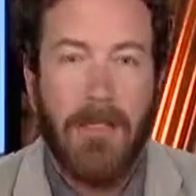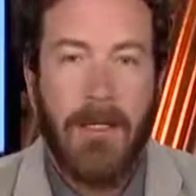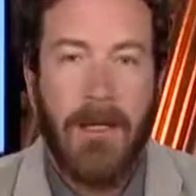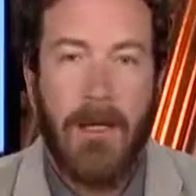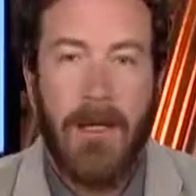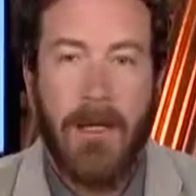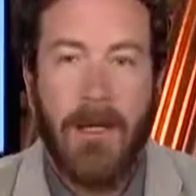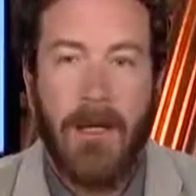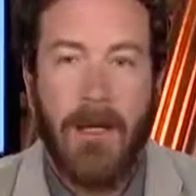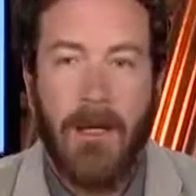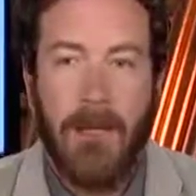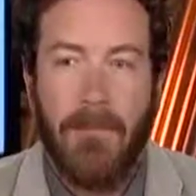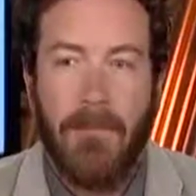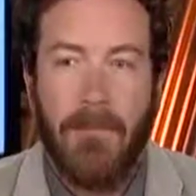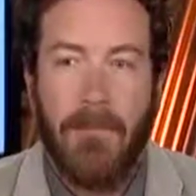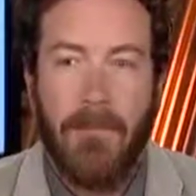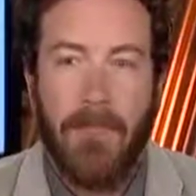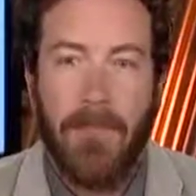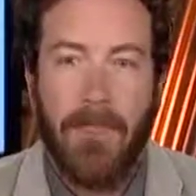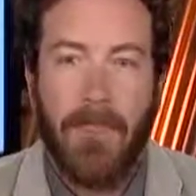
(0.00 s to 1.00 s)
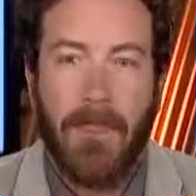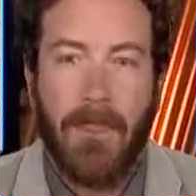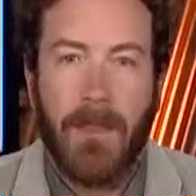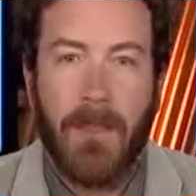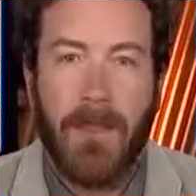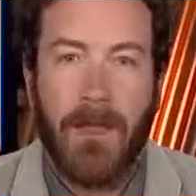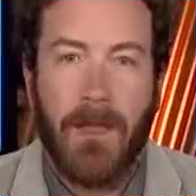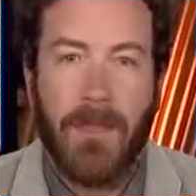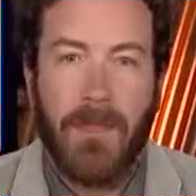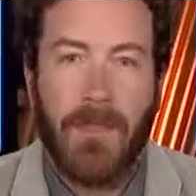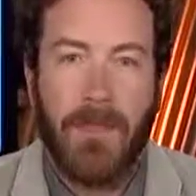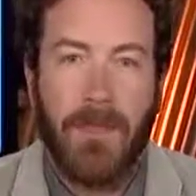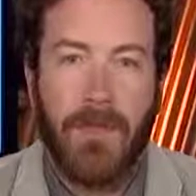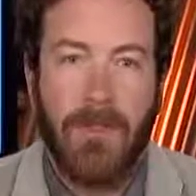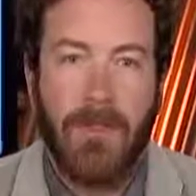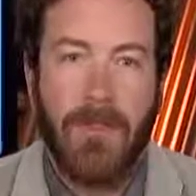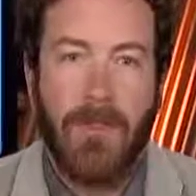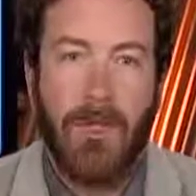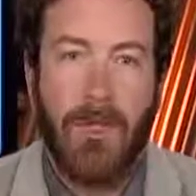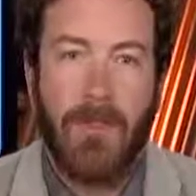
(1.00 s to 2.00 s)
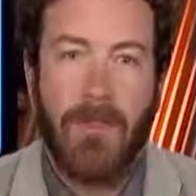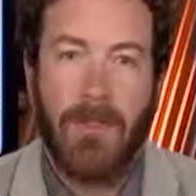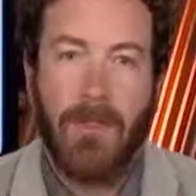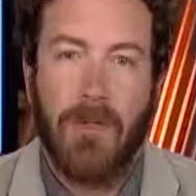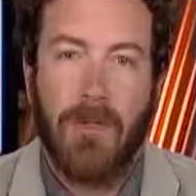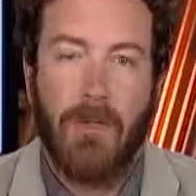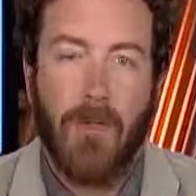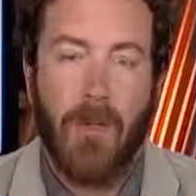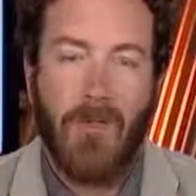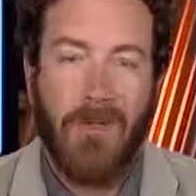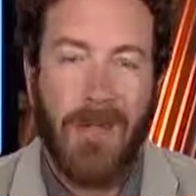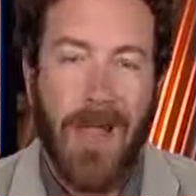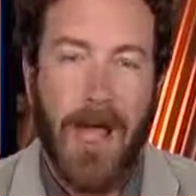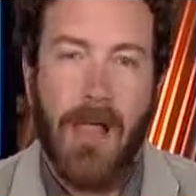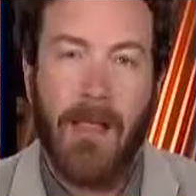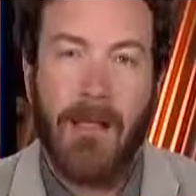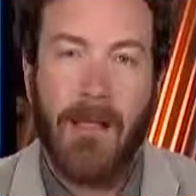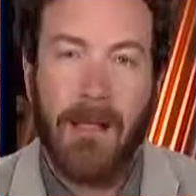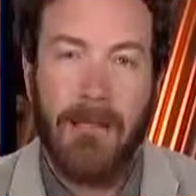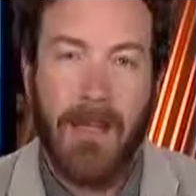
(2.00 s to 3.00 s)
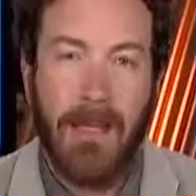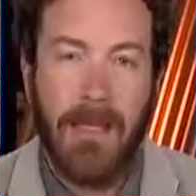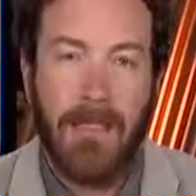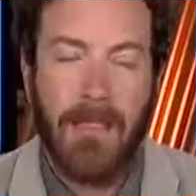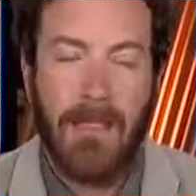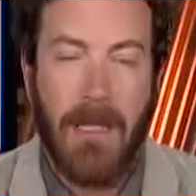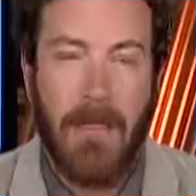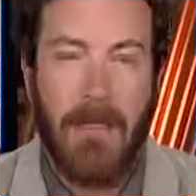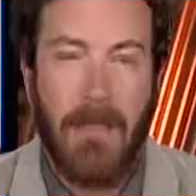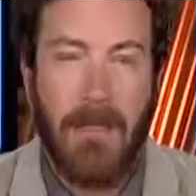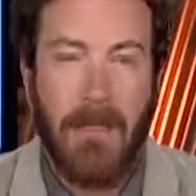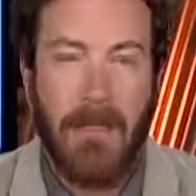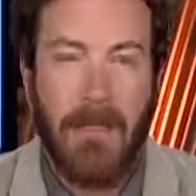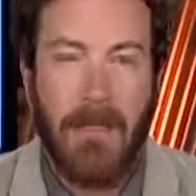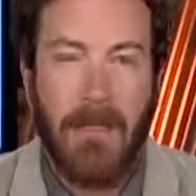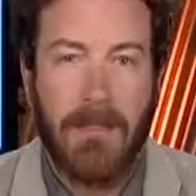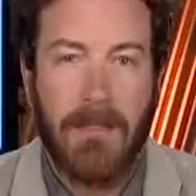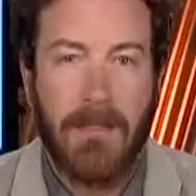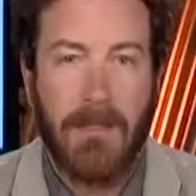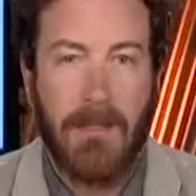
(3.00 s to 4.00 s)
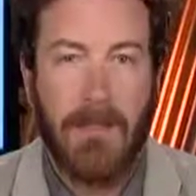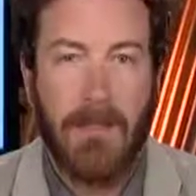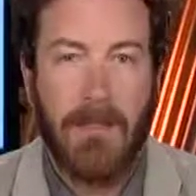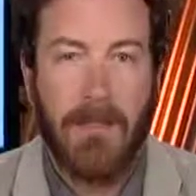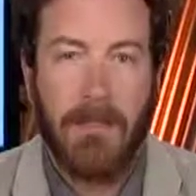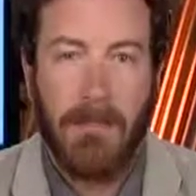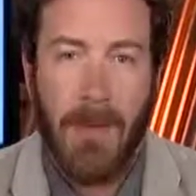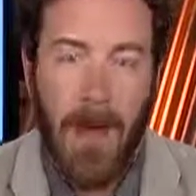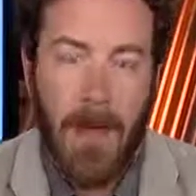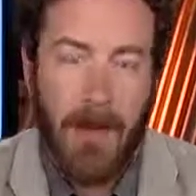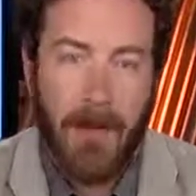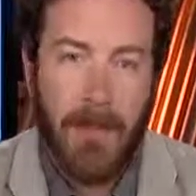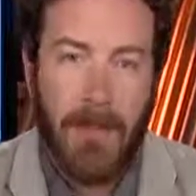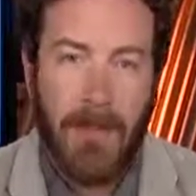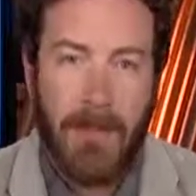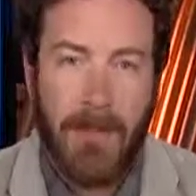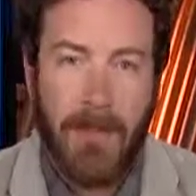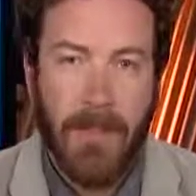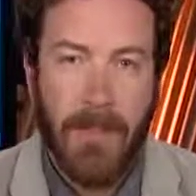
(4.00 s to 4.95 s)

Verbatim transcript: Um, and so this show is a little more reality based. I think it's uh, it's modern.